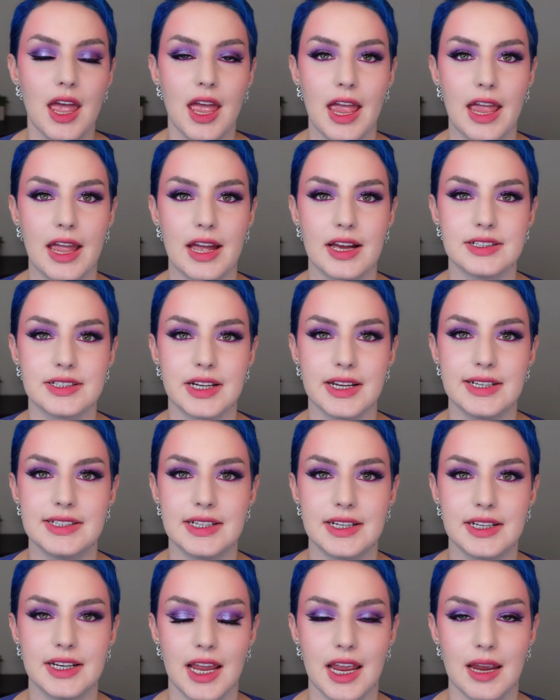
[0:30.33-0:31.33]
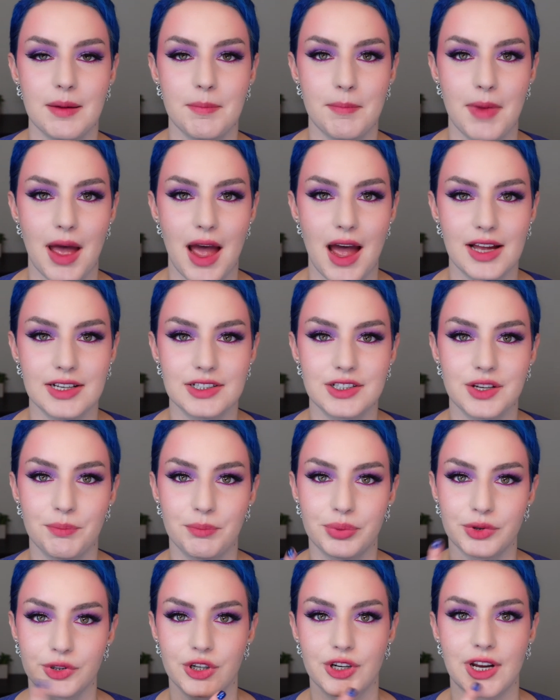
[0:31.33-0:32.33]
and I did a matte
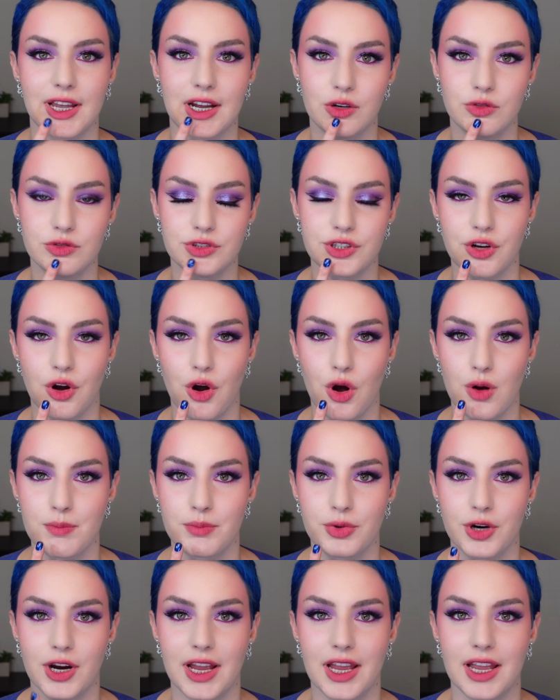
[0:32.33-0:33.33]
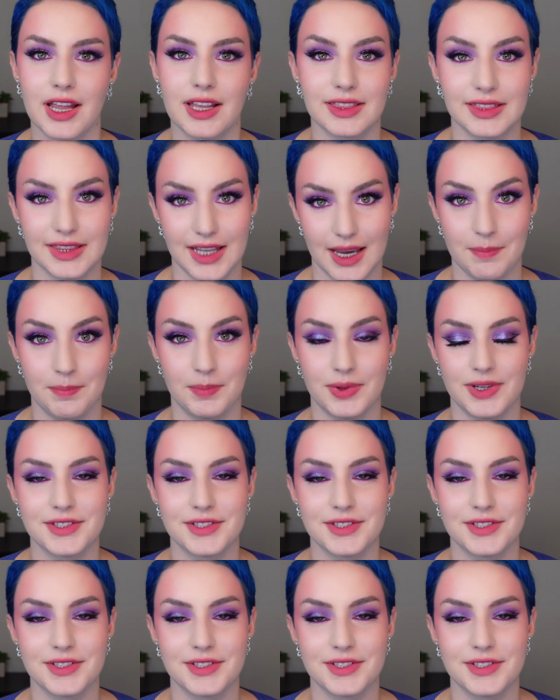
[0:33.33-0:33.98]
blurred out ombre lip.